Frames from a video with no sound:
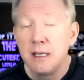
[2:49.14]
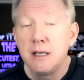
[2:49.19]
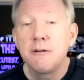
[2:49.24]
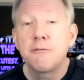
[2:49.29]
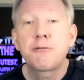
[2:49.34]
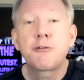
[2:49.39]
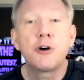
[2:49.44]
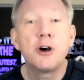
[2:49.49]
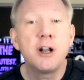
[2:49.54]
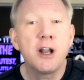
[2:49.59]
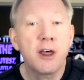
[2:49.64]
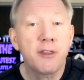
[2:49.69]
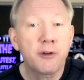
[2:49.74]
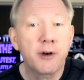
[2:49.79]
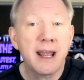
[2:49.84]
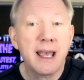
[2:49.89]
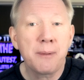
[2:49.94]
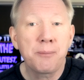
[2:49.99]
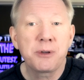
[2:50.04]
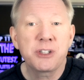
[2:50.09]
For
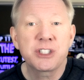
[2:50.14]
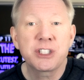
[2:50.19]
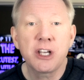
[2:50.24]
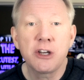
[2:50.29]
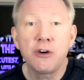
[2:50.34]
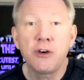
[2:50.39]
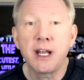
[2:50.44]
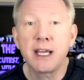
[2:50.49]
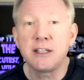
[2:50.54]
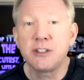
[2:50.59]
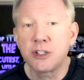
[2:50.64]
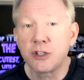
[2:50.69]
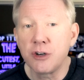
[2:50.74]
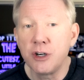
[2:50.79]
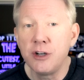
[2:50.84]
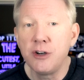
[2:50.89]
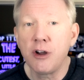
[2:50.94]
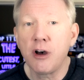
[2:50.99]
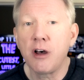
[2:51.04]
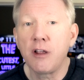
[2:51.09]
another episode, I
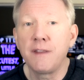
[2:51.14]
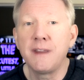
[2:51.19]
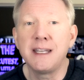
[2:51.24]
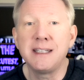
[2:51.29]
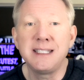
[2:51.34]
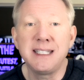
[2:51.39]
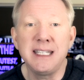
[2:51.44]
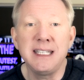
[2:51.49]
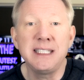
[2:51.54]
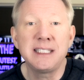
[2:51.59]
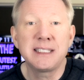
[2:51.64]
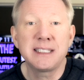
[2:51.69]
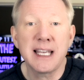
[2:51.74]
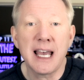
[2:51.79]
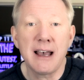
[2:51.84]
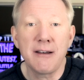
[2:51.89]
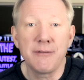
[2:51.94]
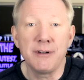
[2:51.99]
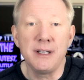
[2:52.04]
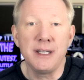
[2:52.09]
turned on the
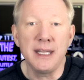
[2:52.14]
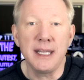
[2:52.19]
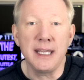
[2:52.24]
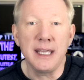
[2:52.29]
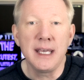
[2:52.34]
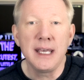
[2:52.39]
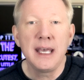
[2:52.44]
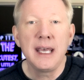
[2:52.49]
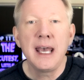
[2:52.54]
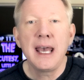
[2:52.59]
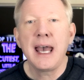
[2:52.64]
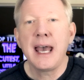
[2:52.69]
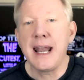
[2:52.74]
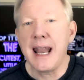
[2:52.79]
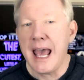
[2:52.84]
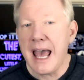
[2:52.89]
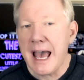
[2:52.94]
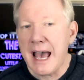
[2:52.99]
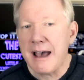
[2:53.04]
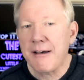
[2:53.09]
D70, and
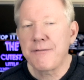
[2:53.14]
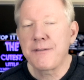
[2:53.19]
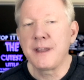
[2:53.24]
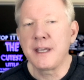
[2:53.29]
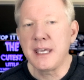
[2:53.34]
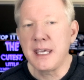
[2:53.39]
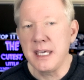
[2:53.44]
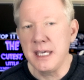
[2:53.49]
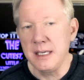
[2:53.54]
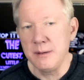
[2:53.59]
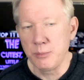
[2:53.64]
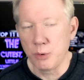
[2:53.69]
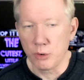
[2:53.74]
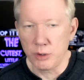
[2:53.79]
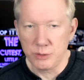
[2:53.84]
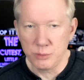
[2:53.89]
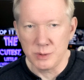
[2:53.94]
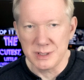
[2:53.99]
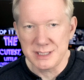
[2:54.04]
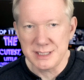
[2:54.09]
half the
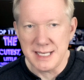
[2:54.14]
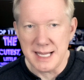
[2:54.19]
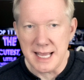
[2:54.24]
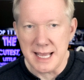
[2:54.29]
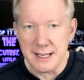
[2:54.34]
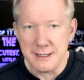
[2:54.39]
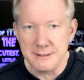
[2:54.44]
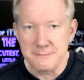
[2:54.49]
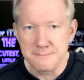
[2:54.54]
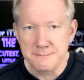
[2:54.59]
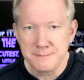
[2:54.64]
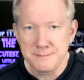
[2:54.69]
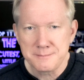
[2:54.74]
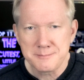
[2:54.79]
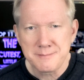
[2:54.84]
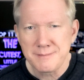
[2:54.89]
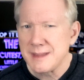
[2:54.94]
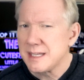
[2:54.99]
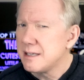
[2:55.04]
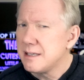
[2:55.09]
keyboard was dead.
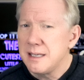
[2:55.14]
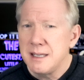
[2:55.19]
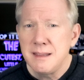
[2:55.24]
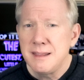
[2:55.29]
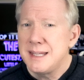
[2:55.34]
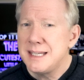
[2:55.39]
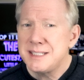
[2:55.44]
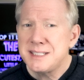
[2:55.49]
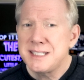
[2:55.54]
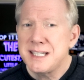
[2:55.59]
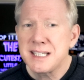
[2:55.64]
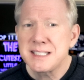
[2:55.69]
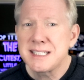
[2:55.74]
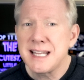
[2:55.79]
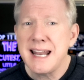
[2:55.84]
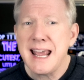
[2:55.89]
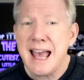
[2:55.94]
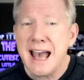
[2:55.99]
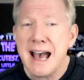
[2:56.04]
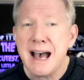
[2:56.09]
This
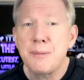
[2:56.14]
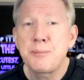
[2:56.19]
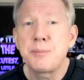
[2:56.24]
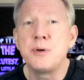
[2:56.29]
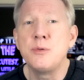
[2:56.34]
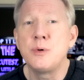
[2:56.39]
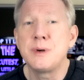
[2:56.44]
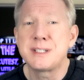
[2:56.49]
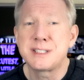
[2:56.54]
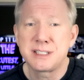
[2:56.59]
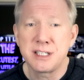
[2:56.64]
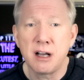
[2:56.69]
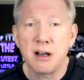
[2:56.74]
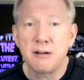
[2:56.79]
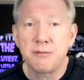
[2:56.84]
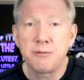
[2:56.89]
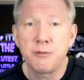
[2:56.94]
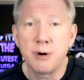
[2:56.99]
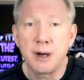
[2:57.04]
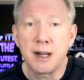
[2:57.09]
doesn't happen with
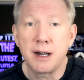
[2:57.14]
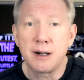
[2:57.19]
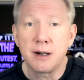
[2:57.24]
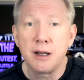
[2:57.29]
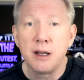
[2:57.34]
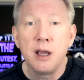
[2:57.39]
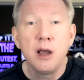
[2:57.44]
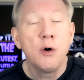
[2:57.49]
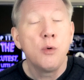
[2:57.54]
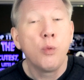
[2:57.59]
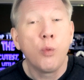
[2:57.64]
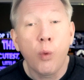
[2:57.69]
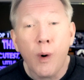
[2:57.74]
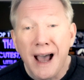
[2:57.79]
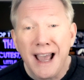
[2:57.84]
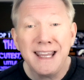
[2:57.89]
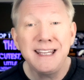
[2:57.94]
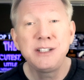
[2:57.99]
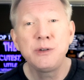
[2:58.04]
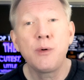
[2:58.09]
software.
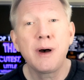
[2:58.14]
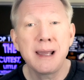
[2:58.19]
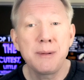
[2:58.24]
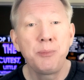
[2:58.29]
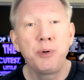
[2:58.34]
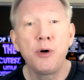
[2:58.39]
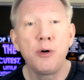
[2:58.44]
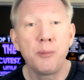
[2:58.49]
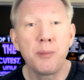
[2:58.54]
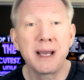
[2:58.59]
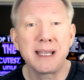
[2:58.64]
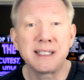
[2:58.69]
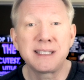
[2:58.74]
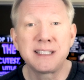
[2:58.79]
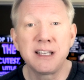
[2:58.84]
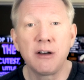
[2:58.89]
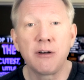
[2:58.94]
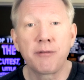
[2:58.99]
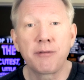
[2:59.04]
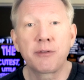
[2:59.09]
Why do I put
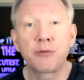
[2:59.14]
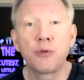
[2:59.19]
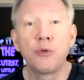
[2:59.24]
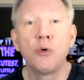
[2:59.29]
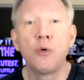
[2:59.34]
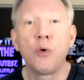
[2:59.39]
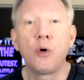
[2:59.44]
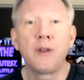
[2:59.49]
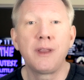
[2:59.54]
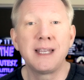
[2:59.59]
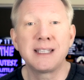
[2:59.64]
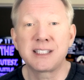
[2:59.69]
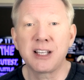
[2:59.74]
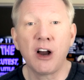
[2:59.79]
myself through all this